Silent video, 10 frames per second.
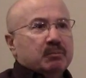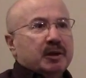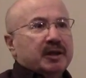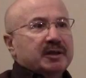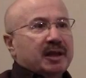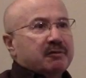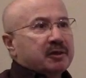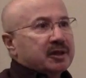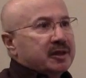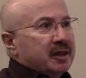but I
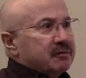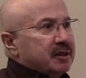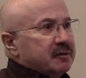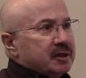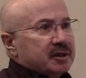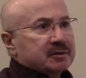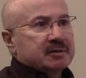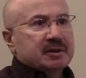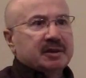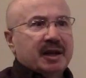really have given it
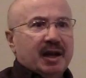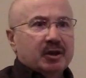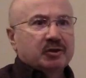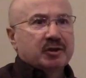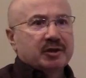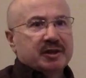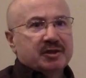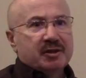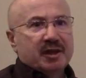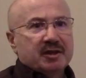uh, out to
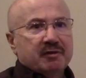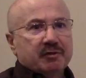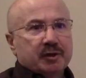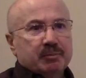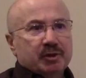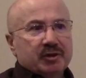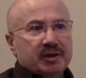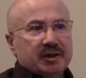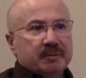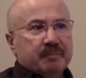the scientific
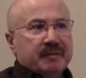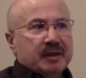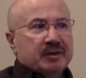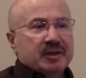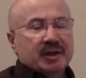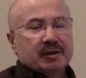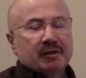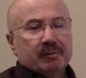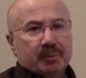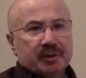community to get
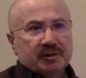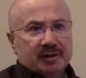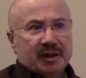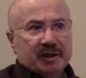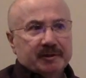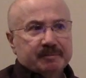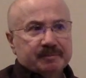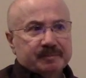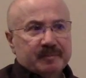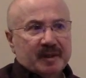their opinion on it.
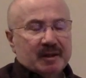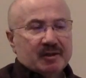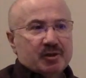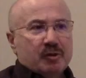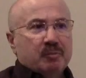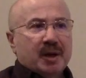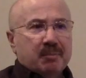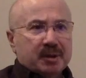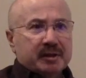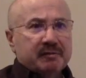So, but
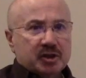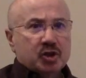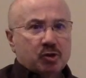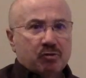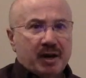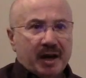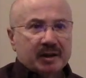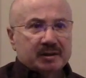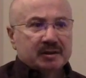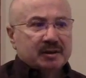I believe it's
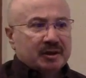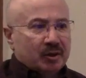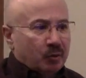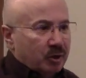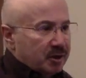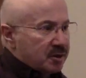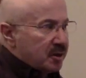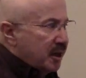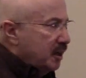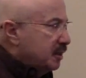correct. What it's
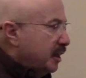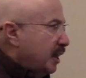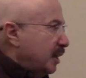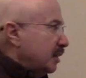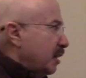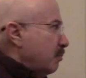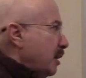saying that a